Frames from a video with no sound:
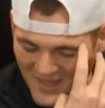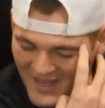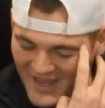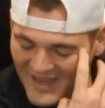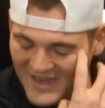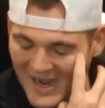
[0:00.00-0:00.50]

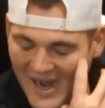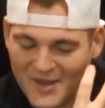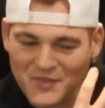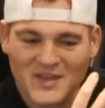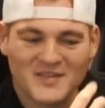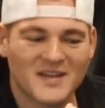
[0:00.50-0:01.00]
And
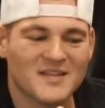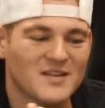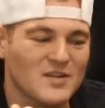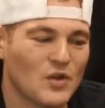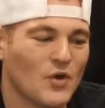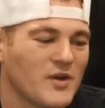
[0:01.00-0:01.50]
I think that the
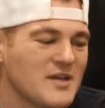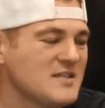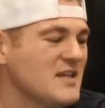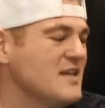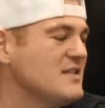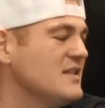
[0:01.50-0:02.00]
Lotus
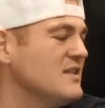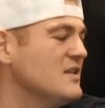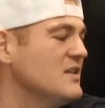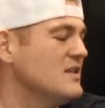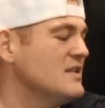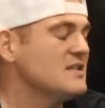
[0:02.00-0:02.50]

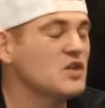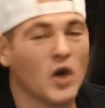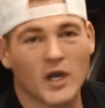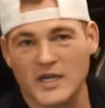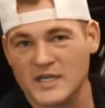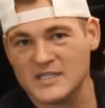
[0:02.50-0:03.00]
this
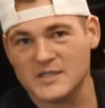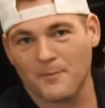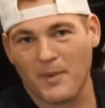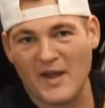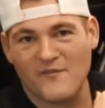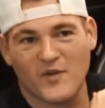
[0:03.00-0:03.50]
car is
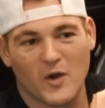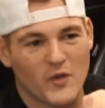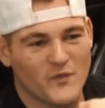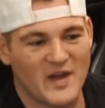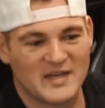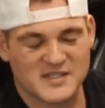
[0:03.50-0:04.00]
by far
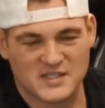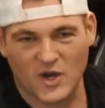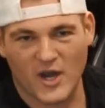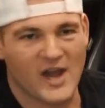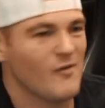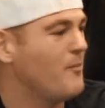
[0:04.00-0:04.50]
the fastest
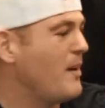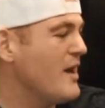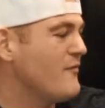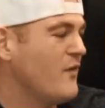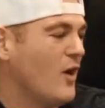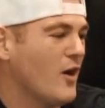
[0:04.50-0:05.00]
car I have, by
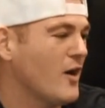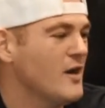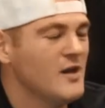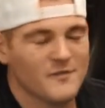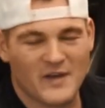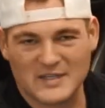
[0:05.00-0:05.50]

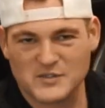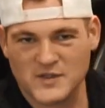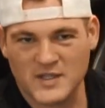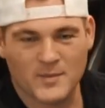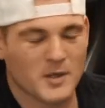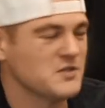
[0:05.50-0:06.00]
far faster
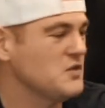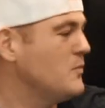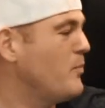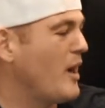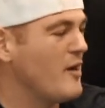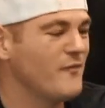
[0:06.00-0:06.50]
than the
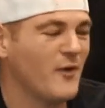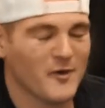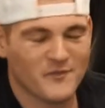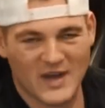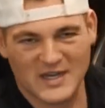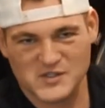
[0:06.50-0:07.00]
MR2, by
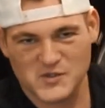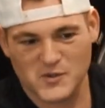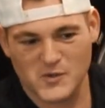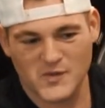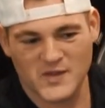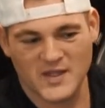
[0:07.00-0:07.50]
far
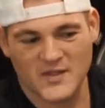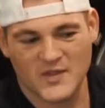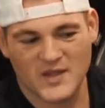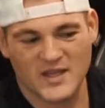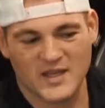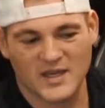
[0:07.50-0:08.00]
faster than
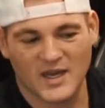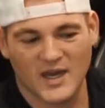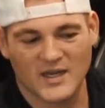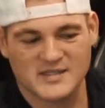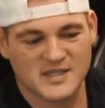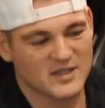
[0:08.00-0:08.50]
the
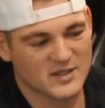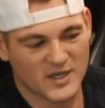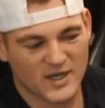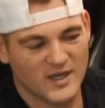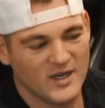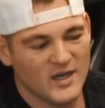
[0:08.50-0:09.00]

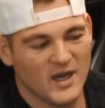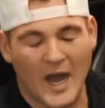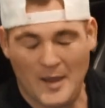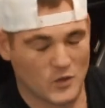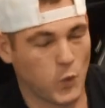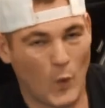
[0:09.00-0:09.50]
Celica,
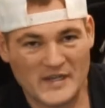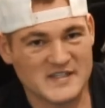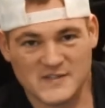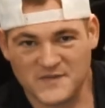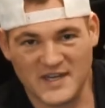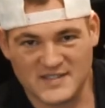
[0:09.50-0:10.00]
twice
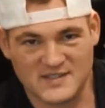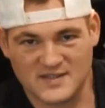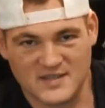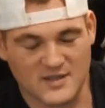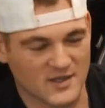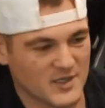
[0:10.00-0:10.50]
as fast as
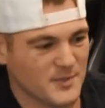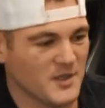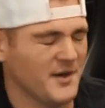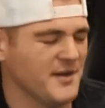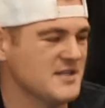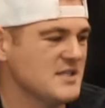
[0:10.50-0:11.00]
the Celica to be
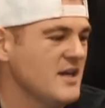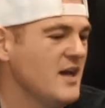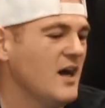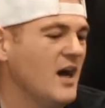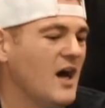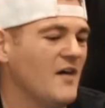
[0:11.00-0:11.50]
honest.
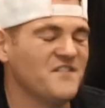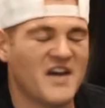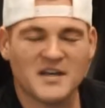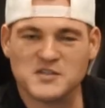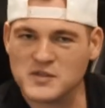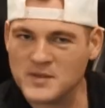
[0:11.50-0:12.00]

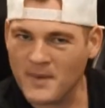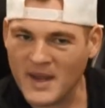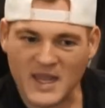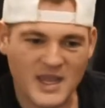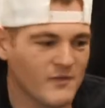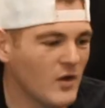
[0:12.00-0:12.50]
Faster than my
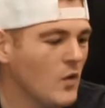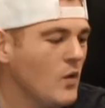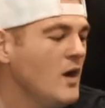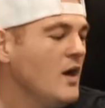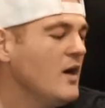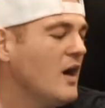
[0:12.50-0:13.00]
Evo,